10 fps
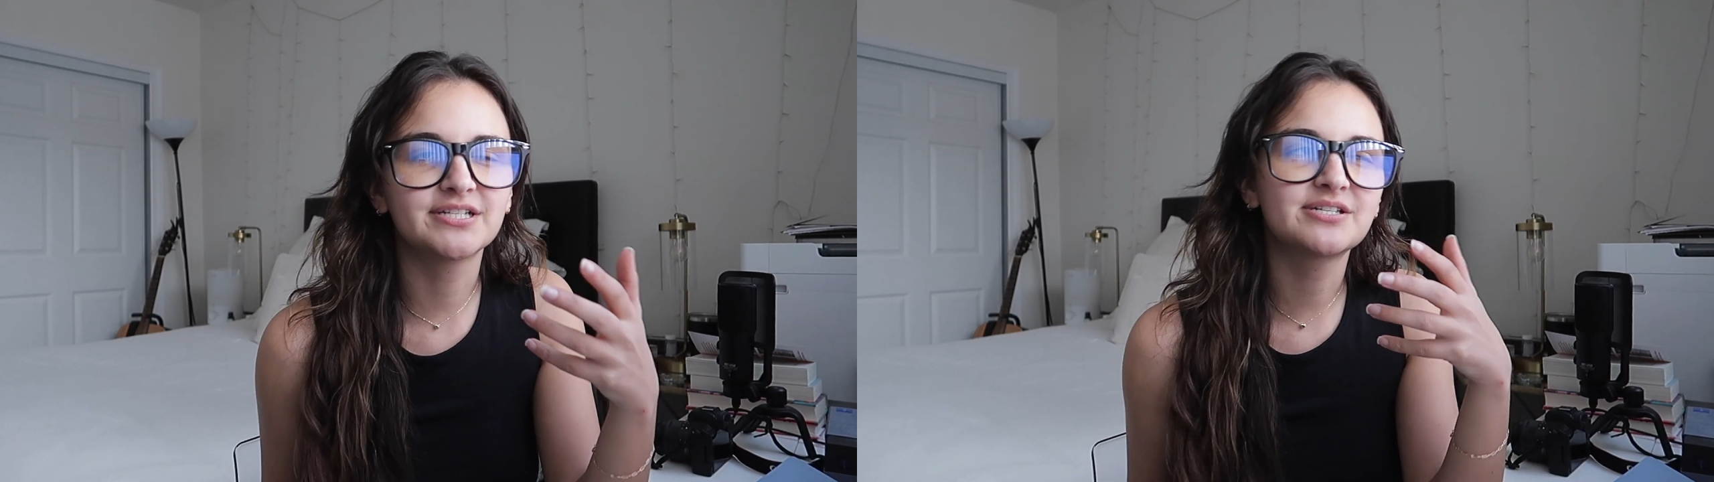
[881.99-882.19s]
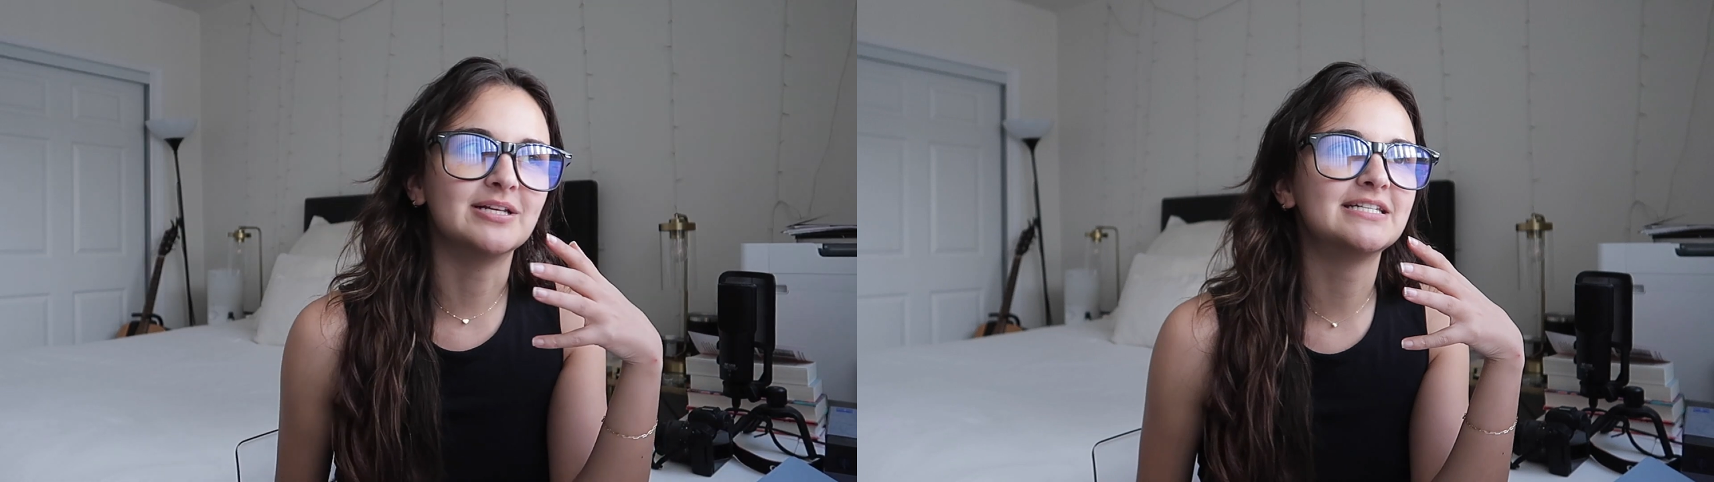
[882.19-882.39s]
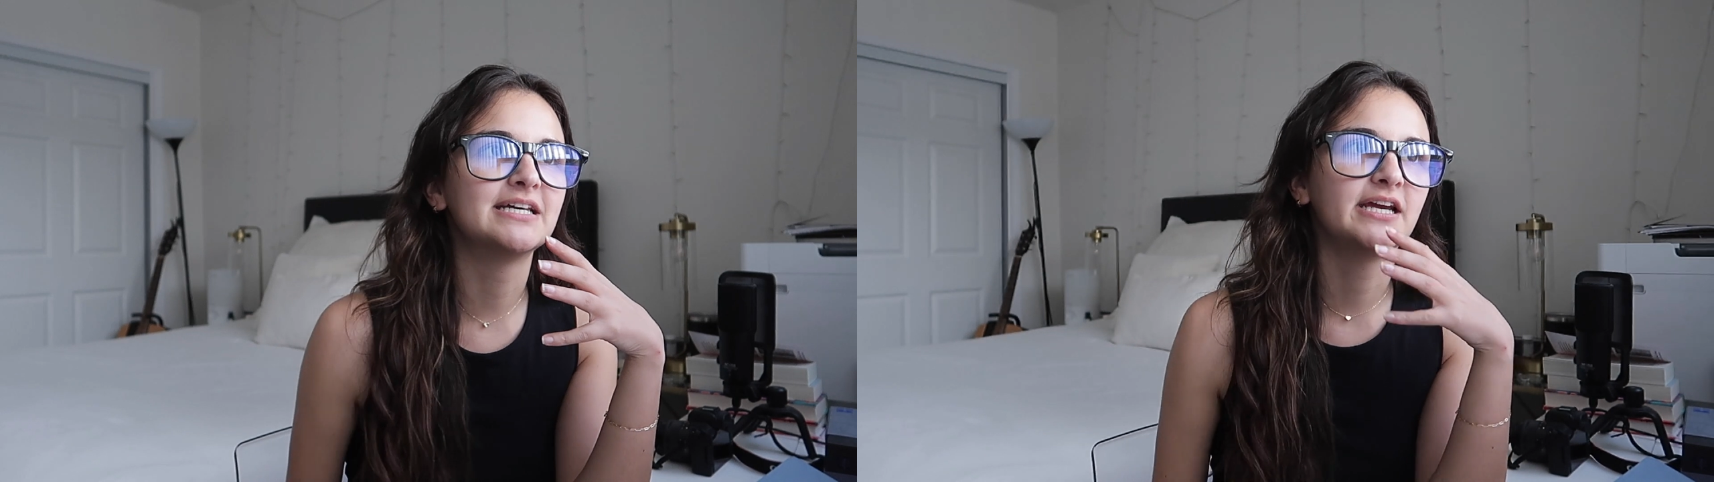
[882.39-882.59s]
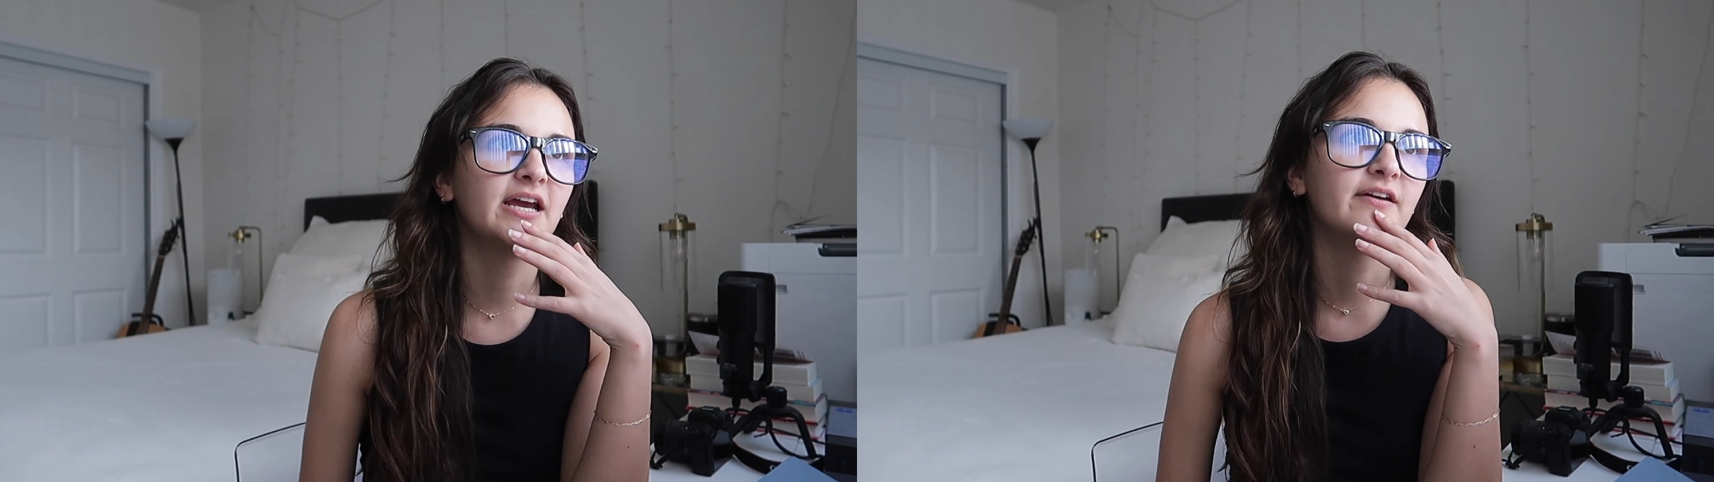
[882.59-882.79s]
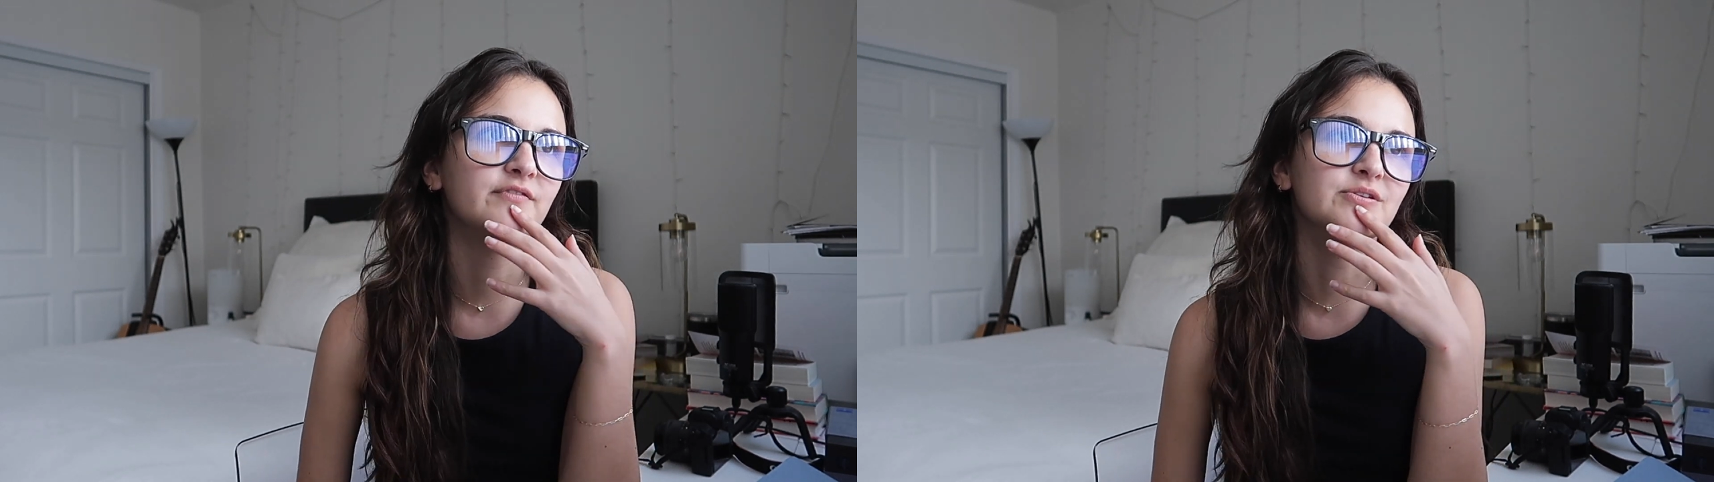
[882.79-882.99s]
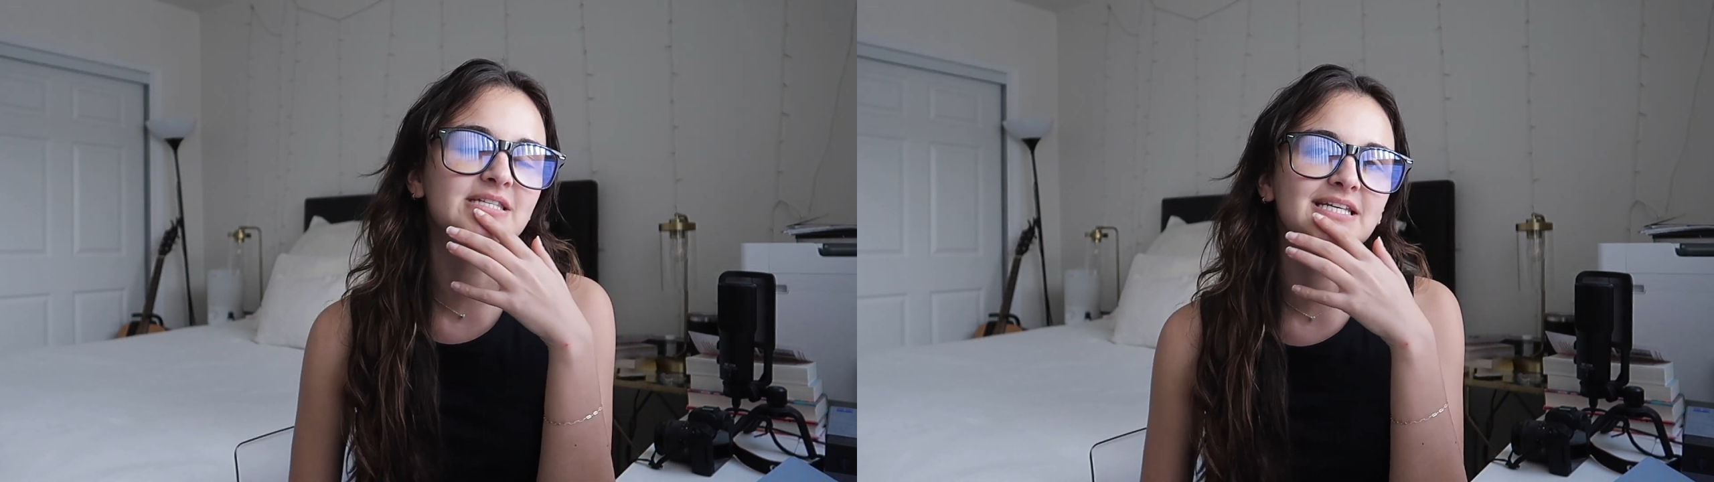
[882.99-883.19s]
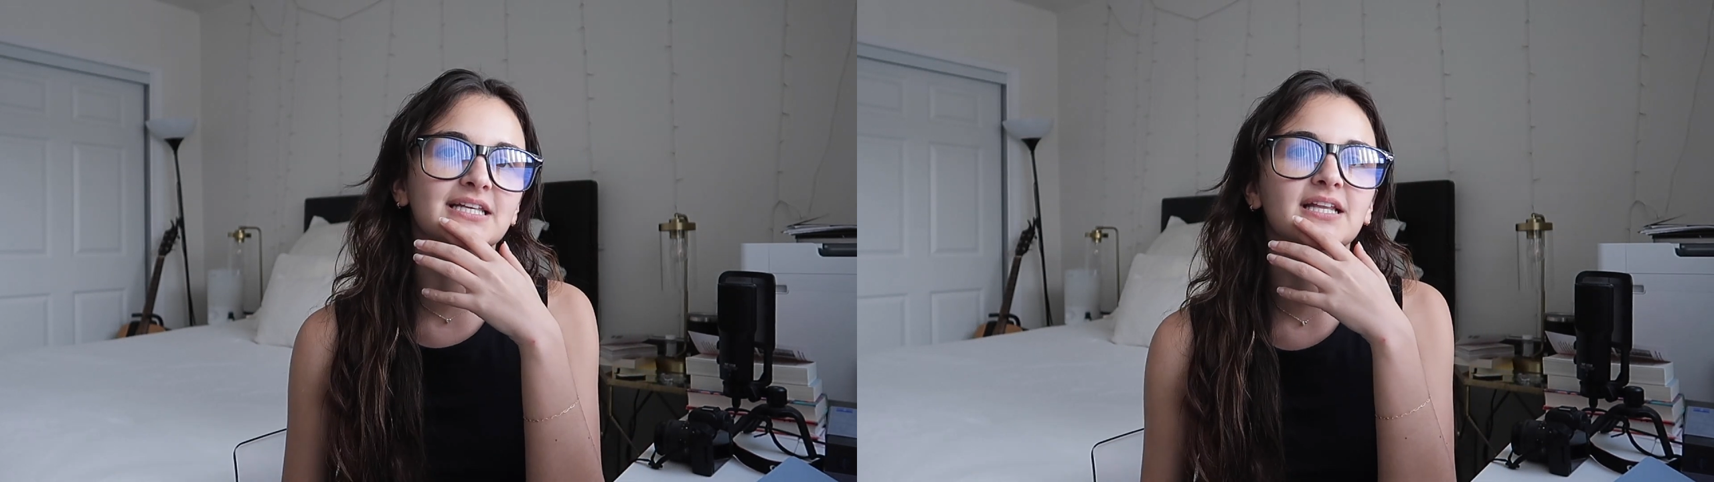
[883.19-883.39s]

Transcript: spending if you see